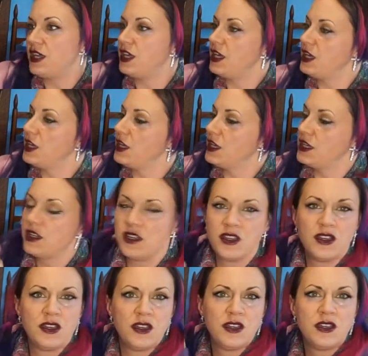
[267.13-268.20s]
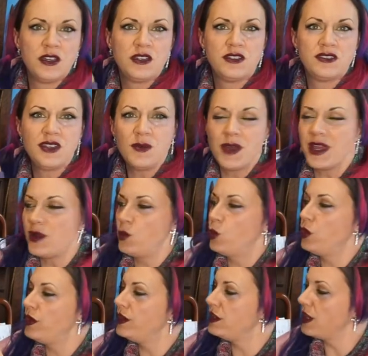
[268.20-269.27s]
and some kind of
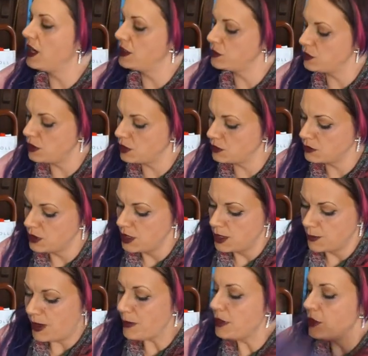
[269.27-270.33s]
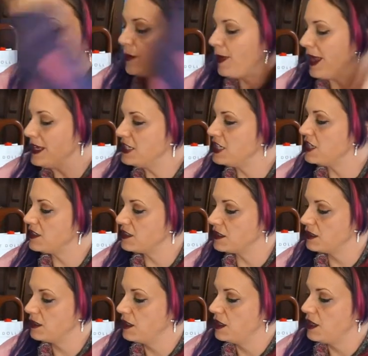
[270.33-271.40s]
wood, I don't know. But I'm gonna repaint it
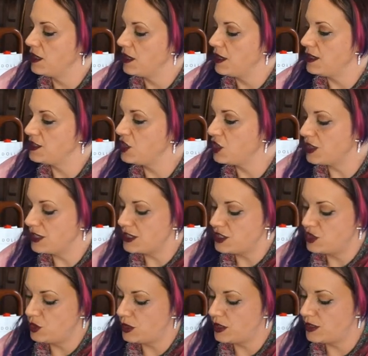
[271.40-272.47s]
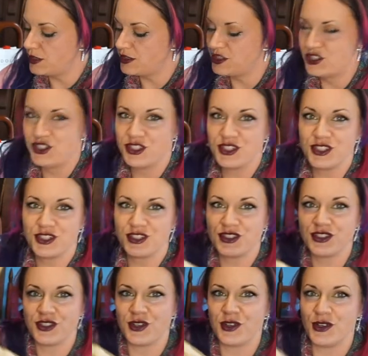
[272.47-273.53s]
and turn it into a sugar
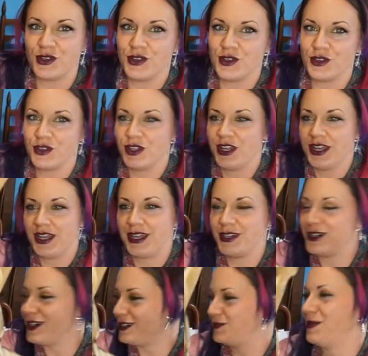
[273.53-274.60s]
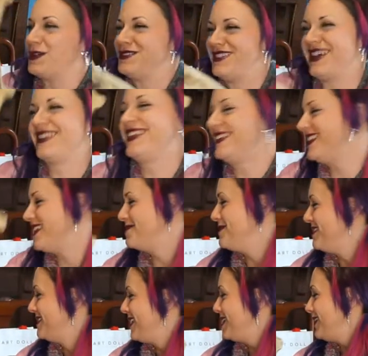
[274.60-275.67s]
skull and crossbones. I think
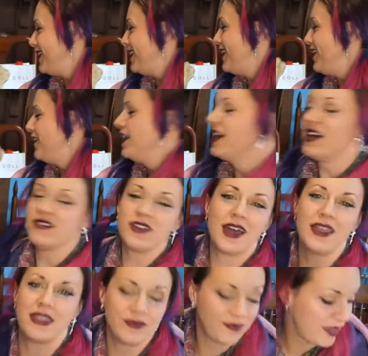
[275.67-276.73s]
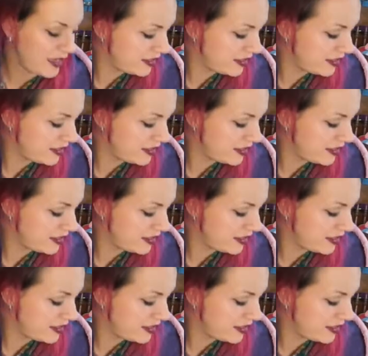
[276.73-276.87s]
that'd be so cool. Oh God, I